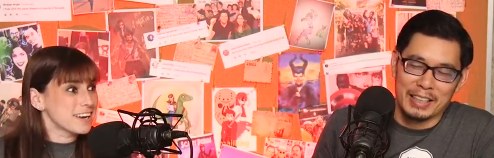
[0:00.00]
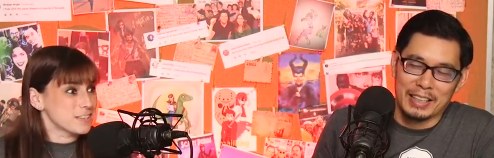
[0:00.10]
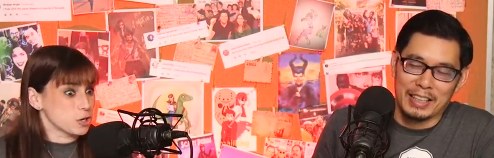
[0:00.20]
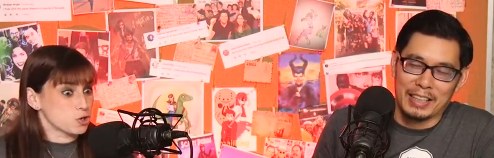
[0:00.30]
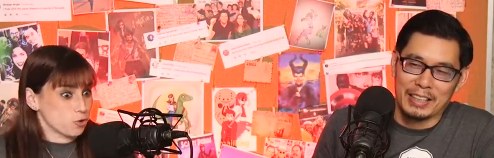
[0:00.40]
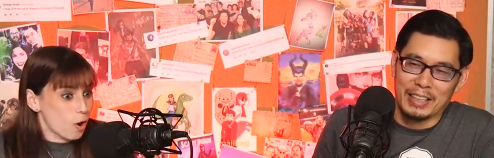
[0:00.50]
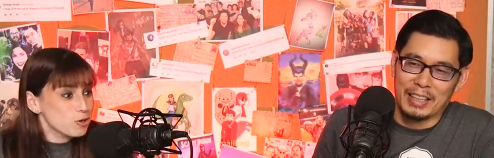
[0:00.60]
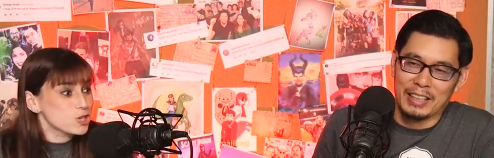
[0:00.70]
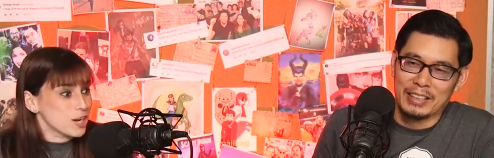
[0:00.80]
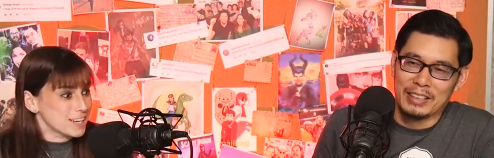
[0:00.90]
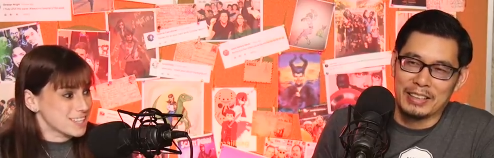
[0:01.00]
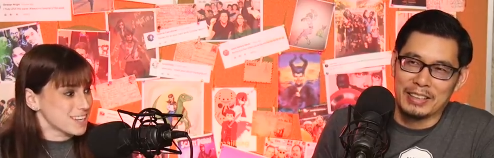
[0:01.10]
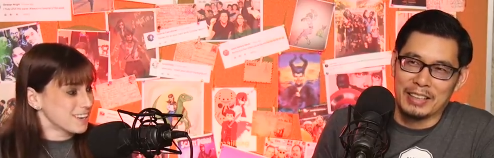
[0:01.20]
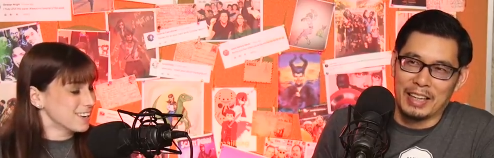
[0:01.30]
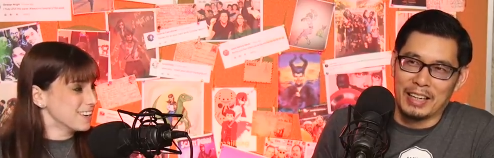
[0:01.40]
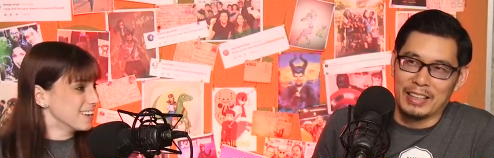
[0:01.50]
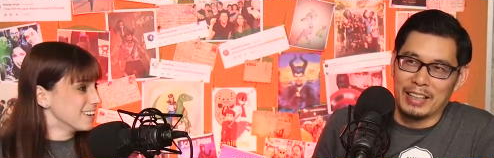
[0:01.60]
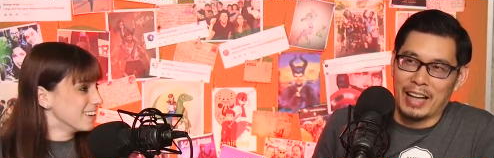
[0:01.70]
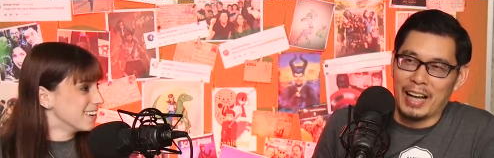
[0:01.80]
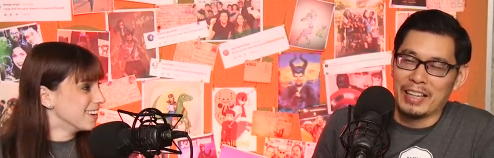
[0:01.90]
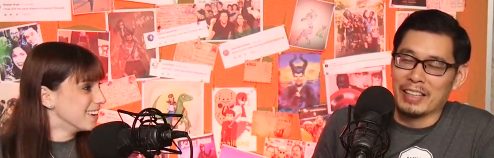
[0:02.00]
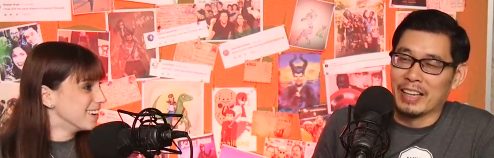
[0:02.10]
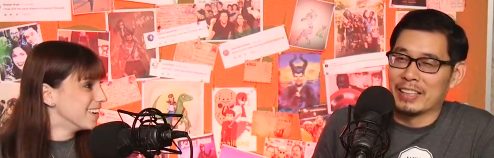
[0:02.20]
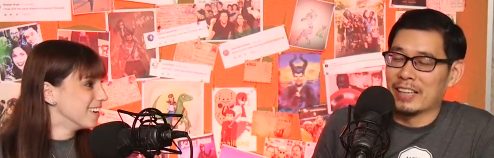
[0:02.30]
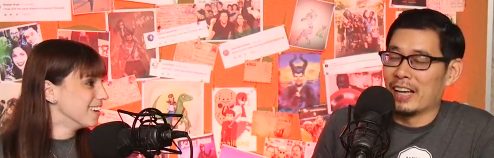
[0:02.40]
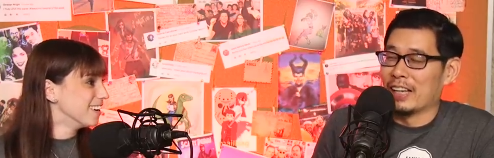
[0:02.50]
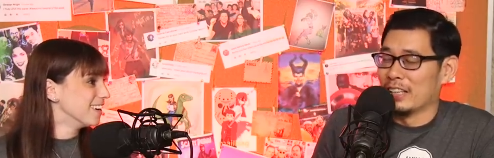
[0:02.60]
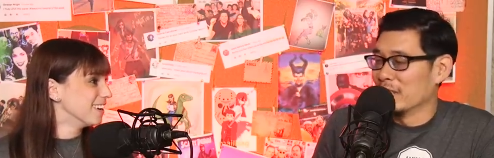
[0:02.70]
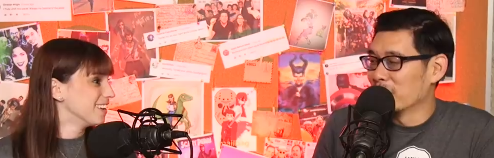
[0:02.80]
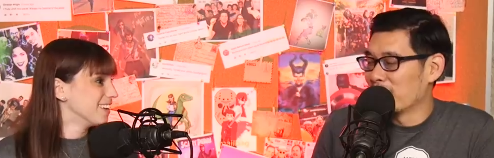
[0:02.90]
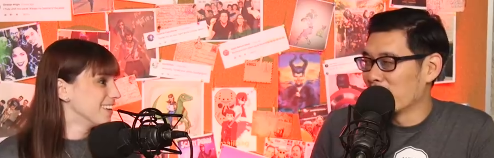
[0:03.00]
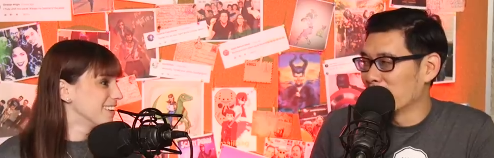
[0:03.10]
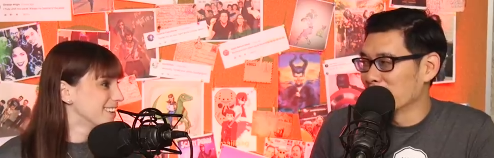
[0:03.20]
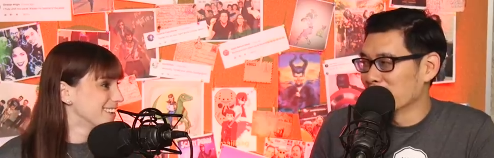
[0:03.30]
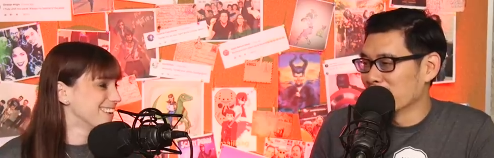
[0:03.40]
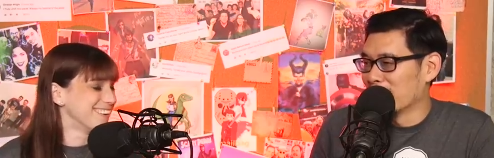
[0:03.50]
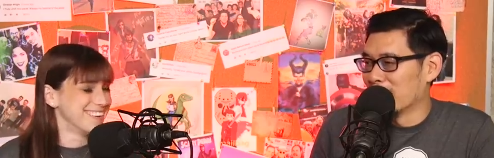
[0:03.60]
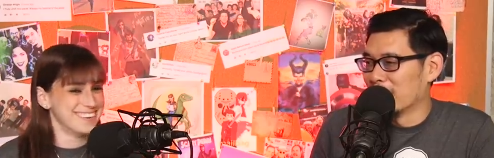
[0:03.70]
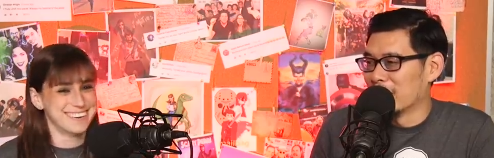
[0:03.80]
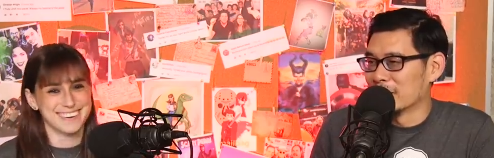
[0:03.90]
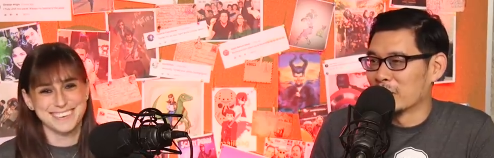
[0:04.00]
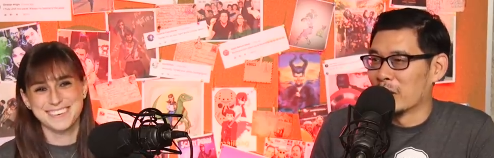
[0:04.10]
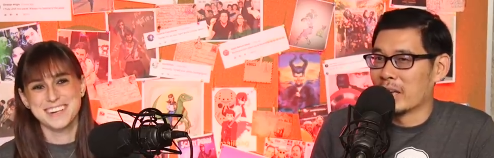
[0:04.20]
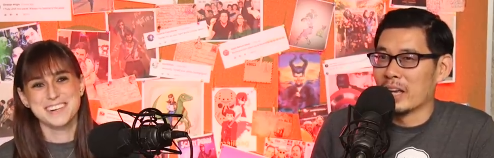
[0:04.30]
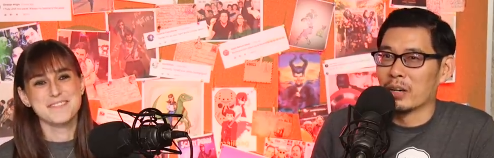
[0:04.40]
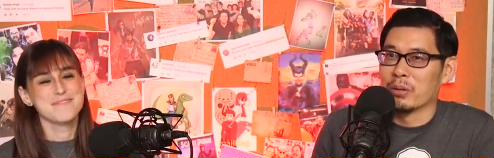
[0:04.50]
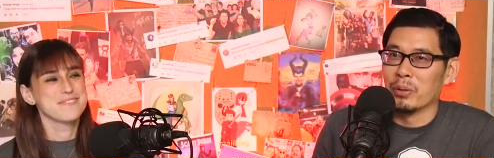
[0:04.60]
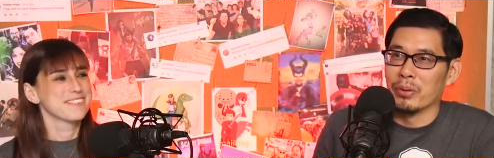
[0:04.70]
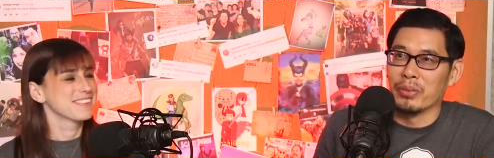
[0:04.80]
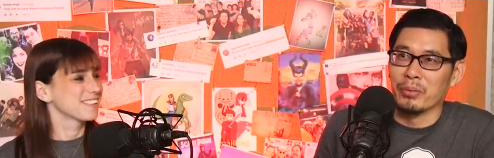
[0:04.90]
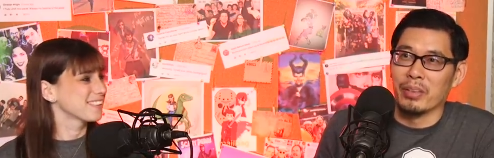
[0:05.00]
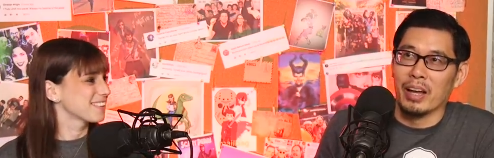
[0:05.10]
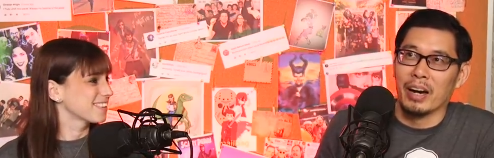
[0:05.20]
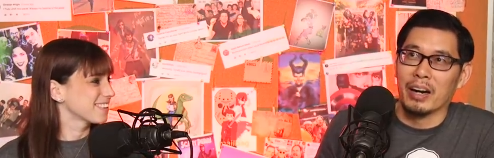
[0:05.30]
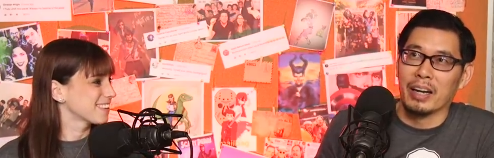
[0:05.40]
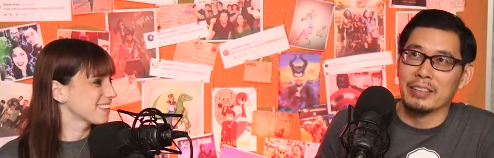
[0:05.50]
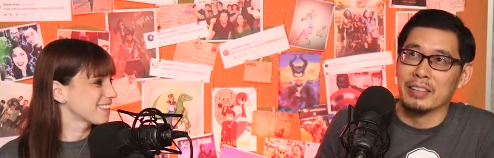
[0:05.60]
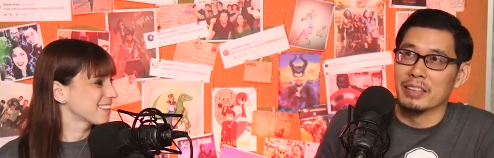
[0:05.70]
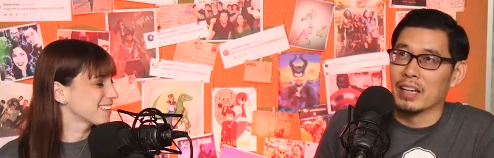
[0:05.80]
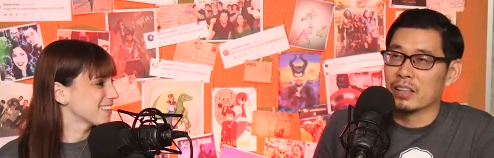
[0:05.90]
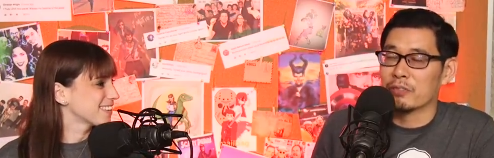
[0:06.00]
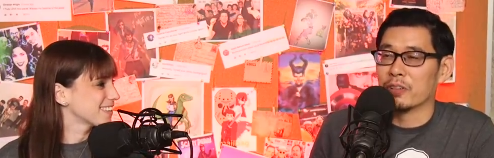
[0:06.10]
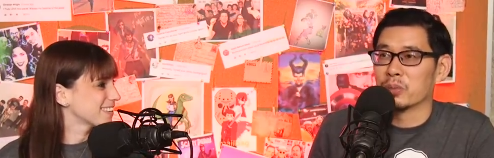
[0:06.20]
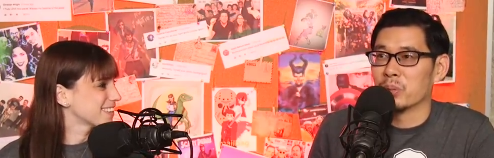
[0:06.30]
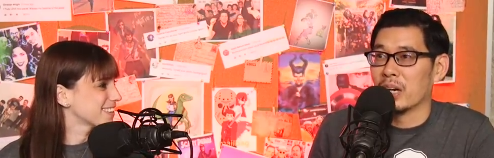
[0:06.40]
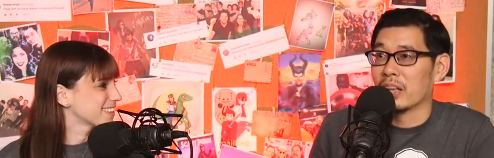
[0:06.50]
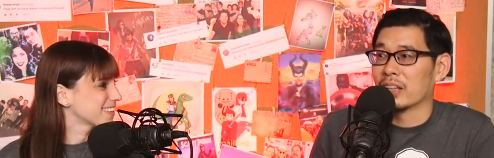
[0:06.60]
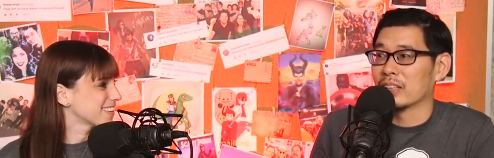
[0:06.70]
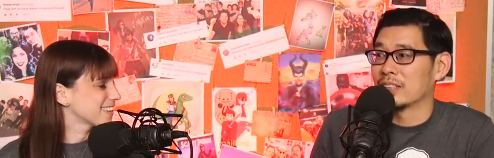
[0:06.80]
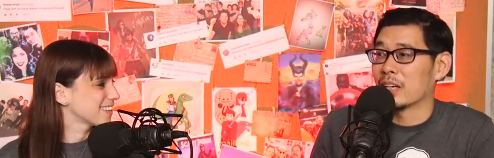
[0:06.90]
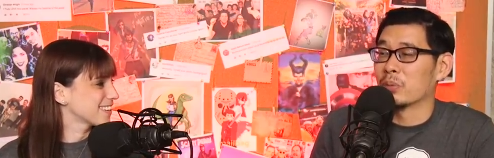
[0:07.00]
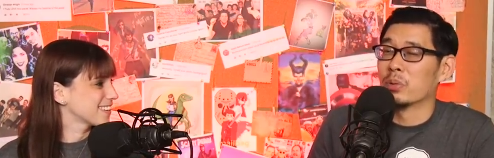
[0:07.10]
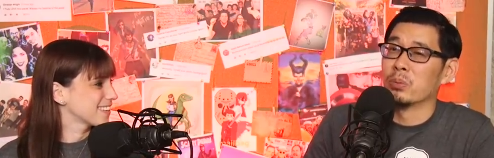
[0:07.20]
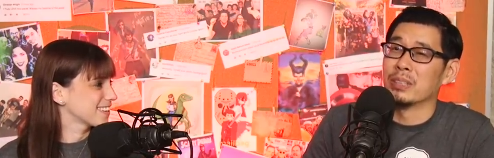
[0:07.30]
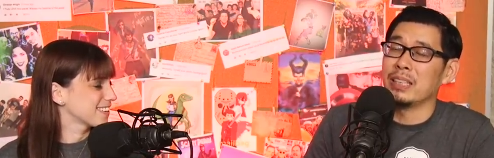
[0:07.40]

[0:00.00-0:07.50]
Speaker 1: is atrocious.
Speaker 2: I didn't like any of them, uh, so I can't agree with you there. I didn't like the first one. I thought the second one was